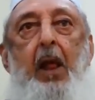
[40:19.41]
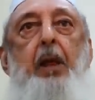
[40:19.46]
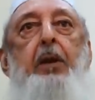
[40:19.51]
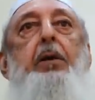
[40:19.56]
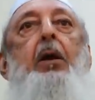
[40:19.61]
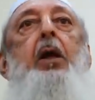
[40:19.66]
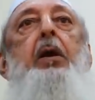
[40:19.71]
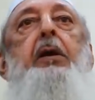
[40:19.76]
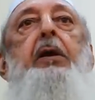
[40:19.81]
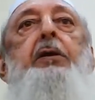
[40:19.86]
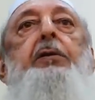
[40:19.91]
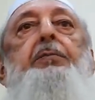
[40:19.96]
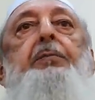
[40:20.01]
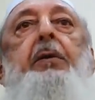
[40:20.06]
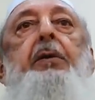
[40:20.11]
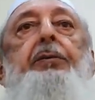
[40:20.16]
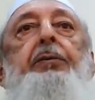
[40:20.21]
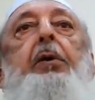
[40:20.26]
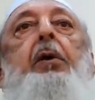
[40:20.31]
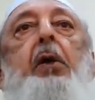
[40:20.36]
Knowledge
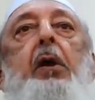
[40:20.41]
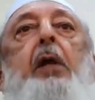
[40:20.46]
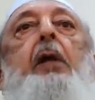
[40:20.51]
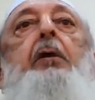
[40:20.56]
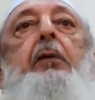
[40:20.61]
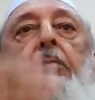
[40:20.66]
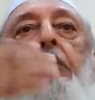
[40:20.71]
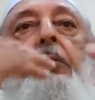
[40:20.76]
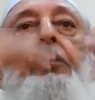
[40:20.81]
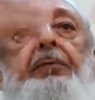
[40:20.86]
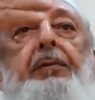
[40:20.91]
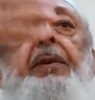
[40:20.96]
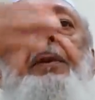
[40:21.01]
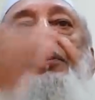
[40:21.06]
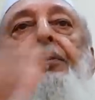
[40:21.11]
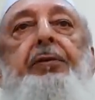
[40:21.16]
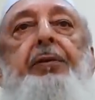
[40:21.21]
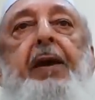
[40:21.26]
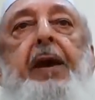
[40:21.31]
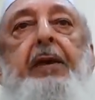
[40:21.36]
must always be
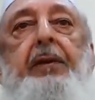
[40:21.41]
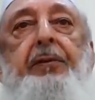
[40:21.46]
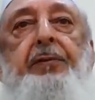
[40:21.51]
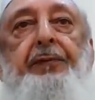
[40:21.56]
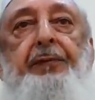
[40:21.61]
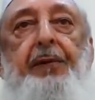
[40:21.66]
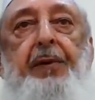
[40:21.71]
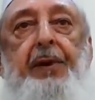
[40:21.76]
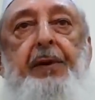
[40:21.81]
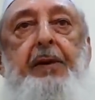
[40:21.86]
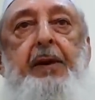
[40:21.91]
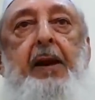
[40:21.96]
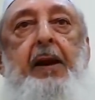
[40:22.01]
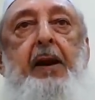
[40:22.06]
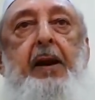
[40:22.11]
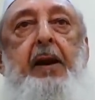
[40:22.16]
transferred